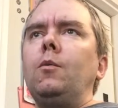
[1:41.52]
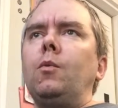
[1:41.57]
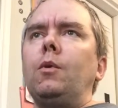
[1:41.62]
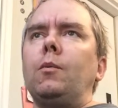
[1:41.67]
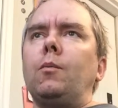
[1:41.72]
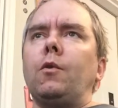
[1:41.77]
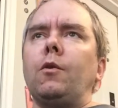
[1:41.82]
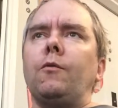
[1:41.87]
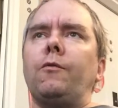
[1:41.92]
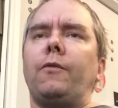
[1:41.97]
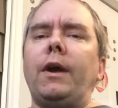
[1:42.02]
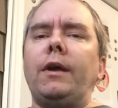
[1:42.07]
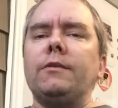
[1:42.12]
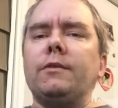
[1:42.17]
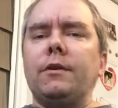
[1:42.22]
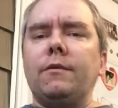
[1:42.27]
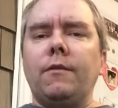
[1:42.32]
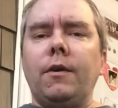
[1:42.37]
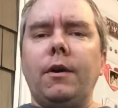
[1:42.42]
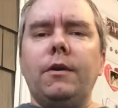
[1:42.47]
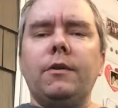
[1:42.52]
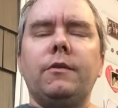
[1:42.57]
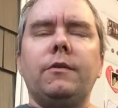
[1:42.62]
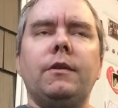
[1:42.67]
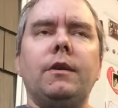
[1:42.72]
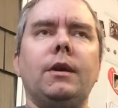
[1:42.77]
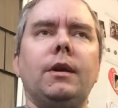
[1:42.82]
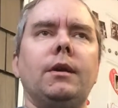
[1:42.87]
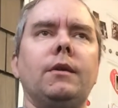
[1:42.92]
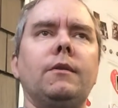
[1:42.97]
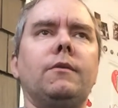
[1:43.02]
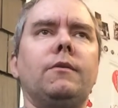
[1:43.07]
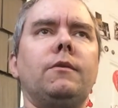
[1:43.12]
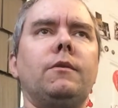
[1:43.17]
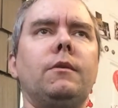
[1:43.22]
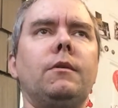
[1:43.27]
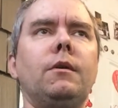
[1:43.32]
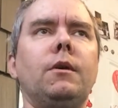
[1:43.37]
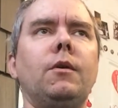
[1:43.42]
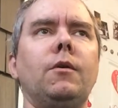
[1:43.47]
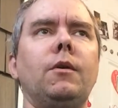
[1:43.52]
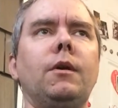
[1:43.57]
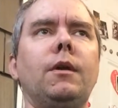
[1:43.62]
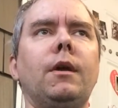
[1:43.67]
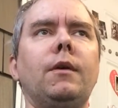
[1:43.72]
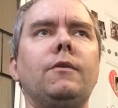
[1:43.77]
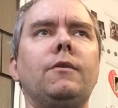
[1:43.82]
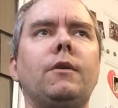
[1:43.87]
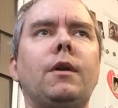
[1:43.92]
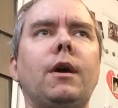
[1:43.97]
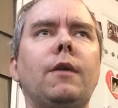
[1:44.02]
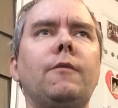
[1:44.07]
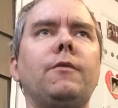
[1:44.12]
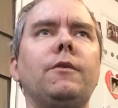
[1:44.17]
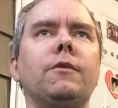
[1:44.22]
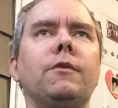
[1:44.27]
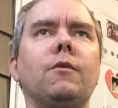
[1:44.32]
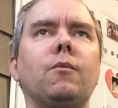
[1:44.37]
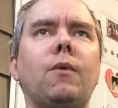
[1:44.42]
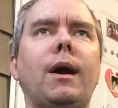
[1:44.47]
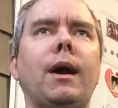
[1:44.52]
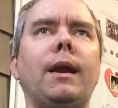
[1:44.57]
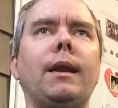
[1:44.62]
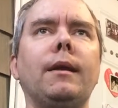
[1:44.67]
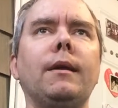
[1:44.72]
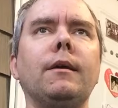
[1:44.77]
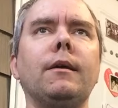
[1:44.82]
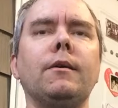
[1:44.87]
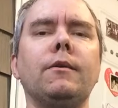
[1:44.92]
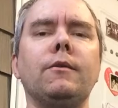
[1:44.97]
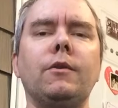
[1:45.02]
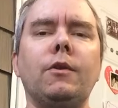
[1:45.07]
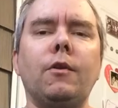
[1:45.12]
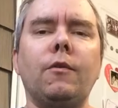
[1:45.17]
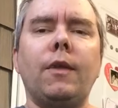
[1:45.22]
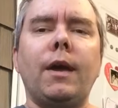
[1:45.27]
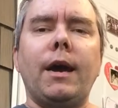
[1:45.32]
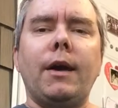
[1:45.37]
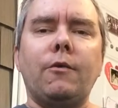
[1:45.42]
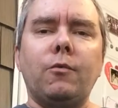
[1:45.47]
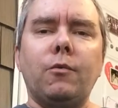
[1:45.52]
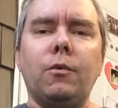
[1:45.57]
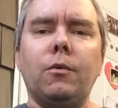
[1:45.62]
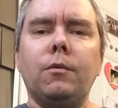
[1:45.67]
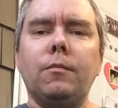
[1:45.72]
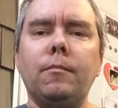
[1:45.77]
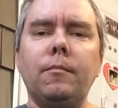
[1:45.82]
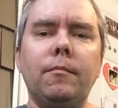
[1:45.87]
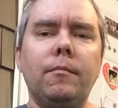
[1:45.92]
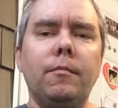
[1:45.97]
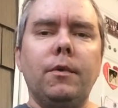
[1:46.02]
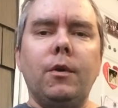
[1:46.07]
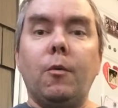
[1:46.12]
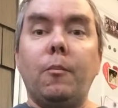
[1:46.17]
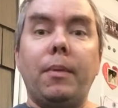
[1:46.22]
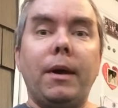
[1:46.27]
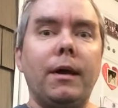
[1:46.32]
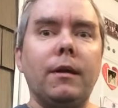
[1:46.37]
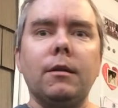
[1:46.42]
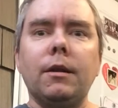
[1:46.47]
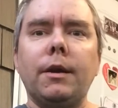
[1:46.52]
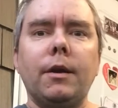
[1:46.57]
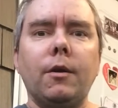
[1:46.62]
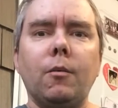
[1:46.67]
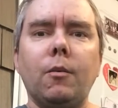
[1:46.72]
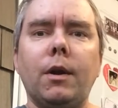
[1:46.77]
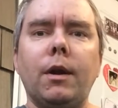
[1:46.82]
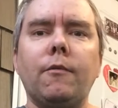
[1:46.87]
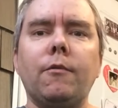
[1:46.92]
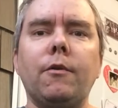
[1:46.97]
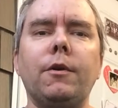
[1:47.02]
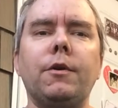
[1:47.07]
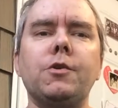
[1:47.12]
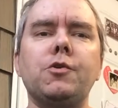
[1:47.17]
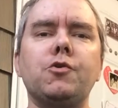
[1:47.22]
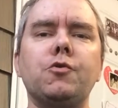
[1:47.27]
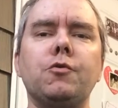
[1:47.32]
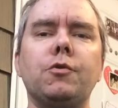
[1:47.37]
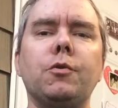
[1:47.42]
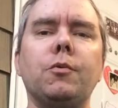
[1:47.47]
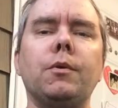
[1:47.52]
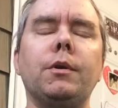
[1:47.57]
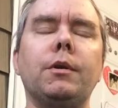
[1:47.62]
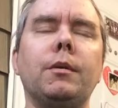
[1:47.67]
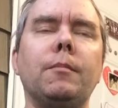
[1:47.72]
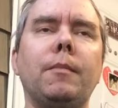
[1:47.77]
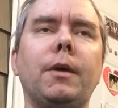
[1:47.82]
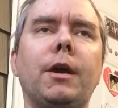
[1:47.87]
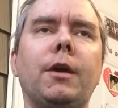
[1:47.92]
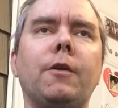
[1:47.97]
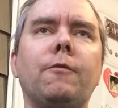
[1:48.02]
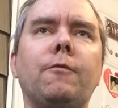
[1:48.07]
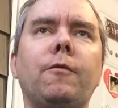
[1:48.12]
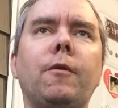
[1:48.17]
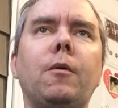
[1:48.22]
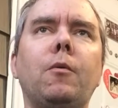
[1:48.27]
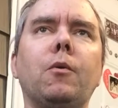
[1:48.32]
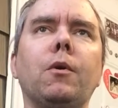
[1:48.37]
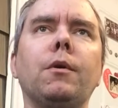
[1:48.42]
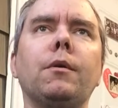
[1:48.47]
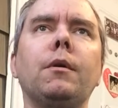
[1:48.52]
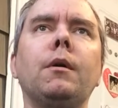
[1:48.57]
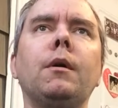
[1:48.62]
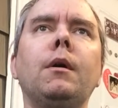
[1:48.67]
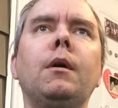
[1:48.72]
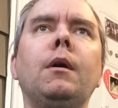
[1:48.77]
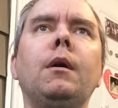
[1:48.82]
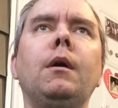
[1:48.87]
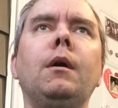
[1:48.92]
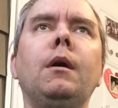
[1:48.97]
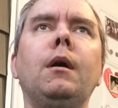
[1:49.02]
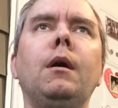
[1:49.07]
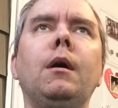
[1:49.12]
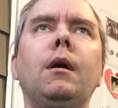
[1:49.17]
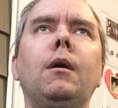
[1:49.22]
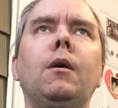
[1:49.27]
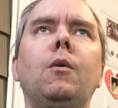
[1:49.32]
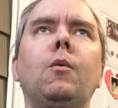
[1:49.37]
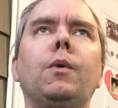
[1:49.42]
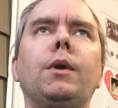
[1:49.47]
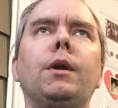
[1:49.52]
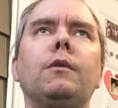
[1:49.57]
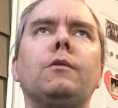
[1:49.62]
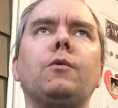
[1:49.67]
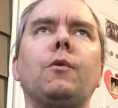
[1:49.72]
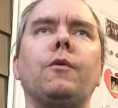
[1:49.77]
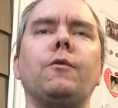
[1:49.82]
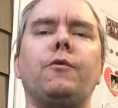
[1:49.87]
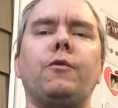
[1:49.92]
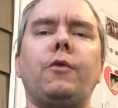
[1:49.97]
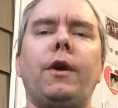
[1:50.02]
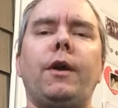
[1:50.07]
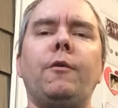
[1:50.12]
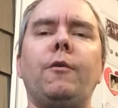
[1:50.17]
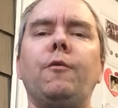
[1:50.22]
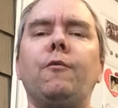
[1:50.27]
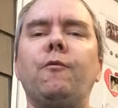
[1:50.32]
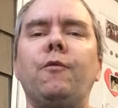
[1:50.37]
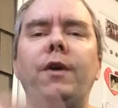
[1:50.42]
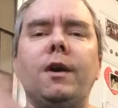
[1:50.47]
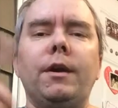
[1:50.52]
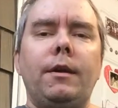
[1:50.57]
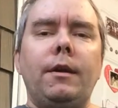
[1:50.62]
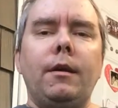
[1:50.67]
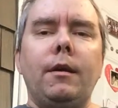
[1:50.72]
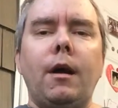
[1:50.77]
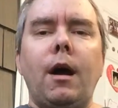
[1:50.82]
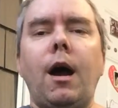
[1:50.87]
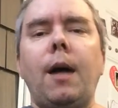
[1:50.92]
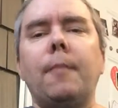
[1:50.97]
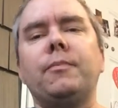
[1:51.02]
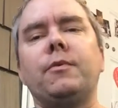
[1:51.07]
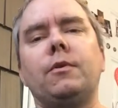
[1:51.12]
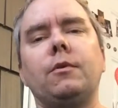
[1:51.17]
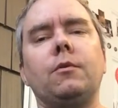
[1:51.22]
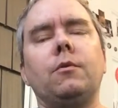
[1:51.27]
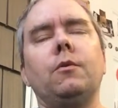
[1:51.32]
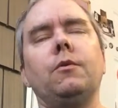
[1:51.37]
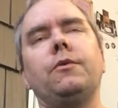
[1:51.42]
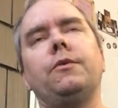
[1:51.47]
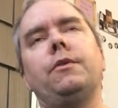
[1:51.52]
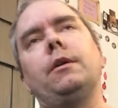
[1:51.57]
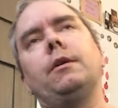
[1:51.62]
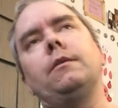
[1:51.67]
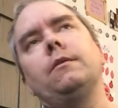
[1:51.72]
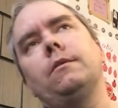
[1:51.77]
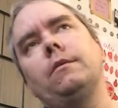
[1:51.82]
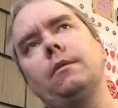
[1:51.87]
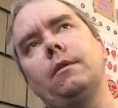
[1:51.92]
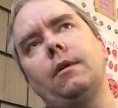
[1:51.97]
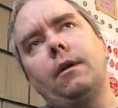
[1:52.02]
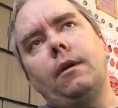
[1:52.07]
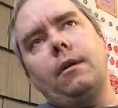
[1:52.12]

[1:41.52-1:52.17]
when we're facing various things, as tough as the ride is, the actual, pedaling or whatever it is you're doing to make it forward, we sort of try to invent obstacles, things,